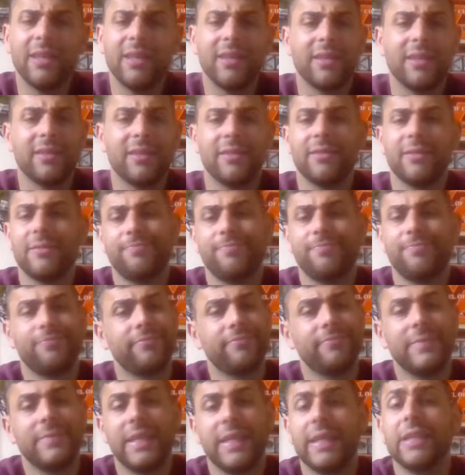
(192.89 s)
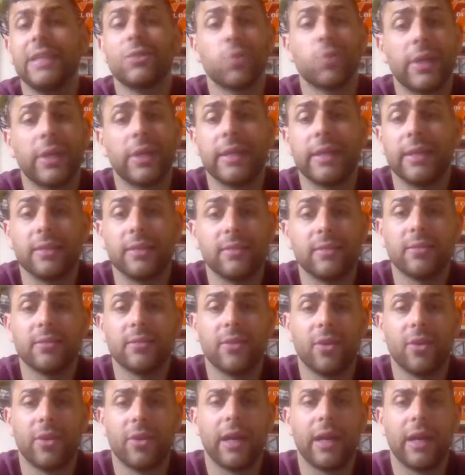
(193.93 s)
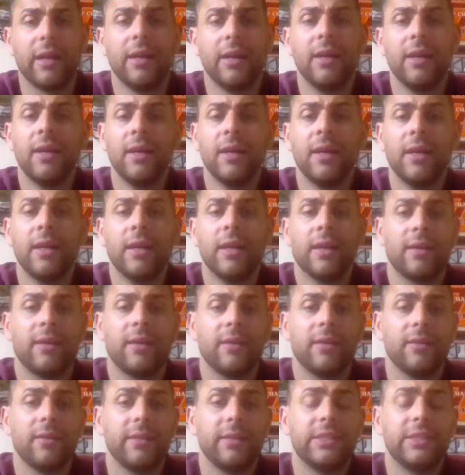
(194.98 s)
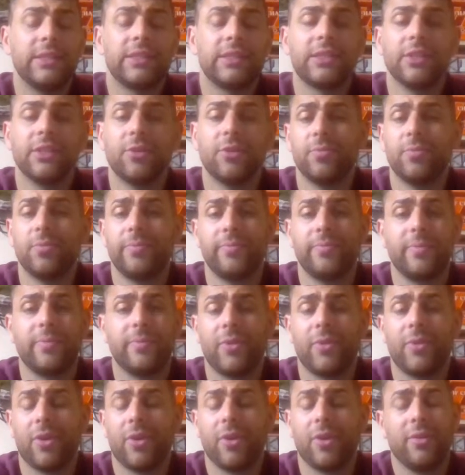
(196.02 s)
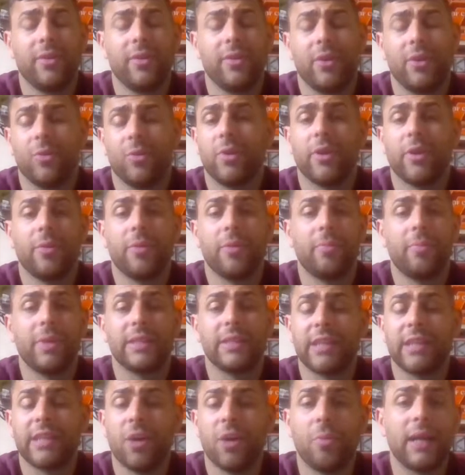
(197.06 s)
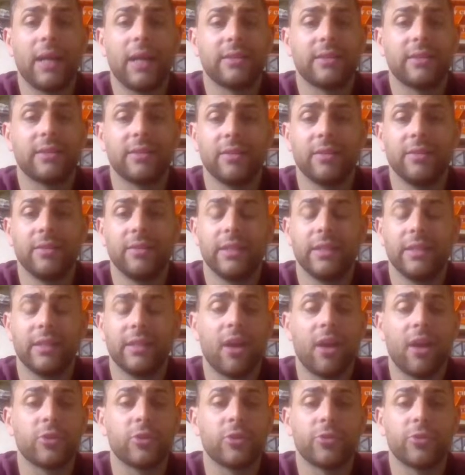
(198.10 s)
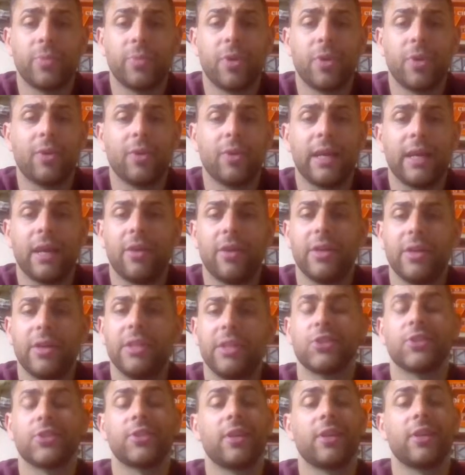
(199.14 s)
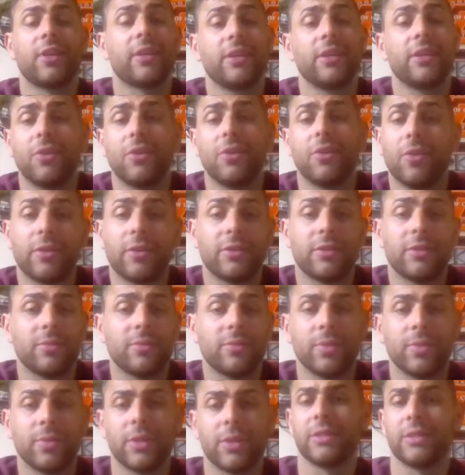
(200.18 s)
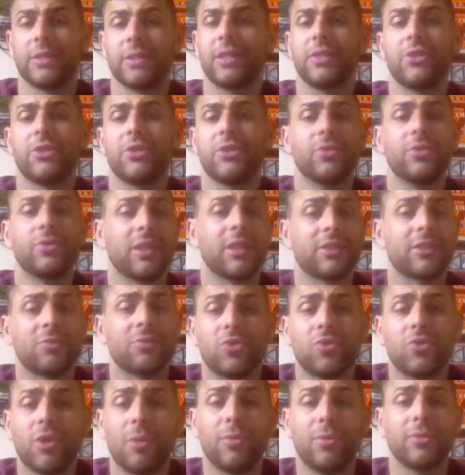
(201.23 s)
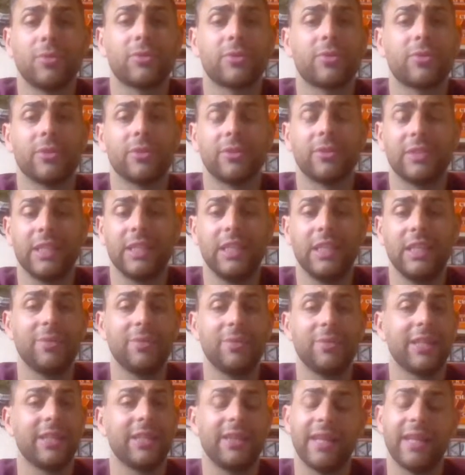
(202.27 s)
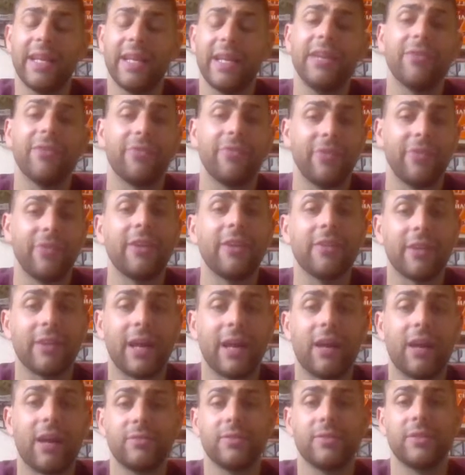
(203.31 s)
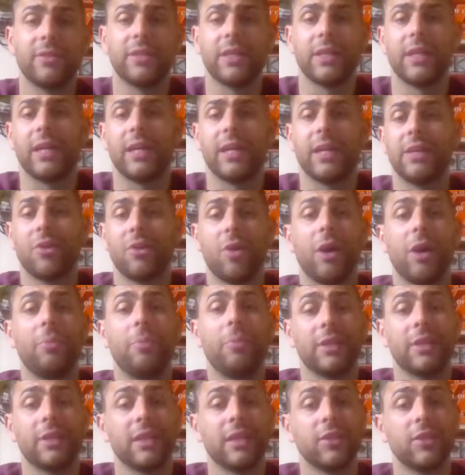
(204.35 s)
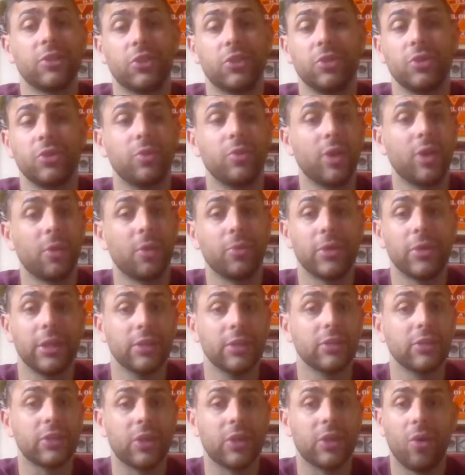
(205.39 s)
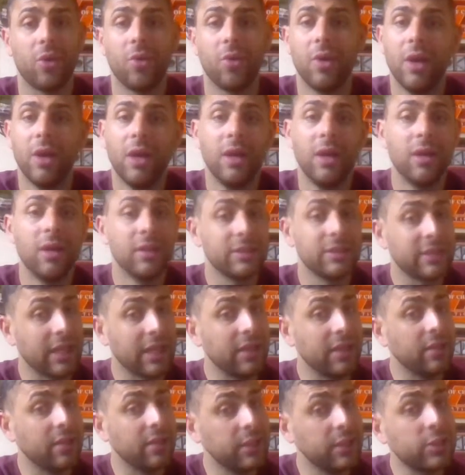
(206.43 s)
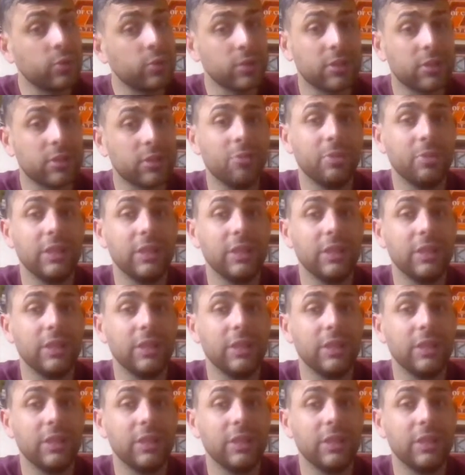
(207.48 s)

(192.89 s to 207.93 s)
it is what it is. Okay, he's still, one of the best tailbacks in college football right now. He's just not getting yards because LSU's got some troubles on their team, and they need to figure it out. I know I picked LSU a couple years ago saying that this was going to be the year,